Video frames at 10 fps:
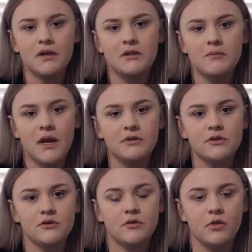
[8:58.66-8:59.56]
because the
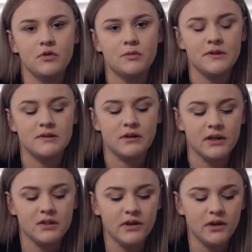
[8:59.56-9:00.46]
managers are going to be
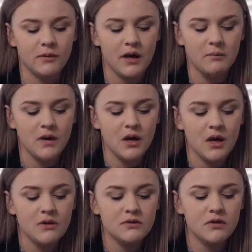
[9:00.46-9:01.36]
selective anyway.
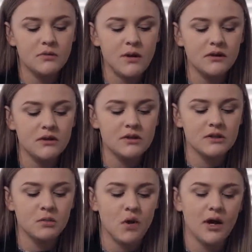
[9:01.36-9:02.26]
So you mainly
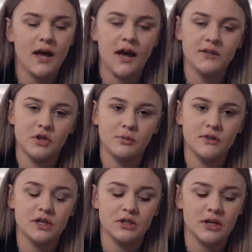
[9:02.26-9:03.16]
just want, as your
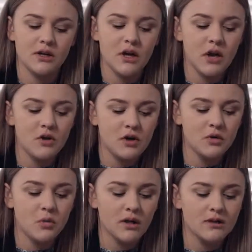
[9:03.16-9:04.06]
position,
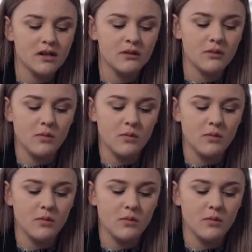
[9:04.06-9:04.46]
you want to get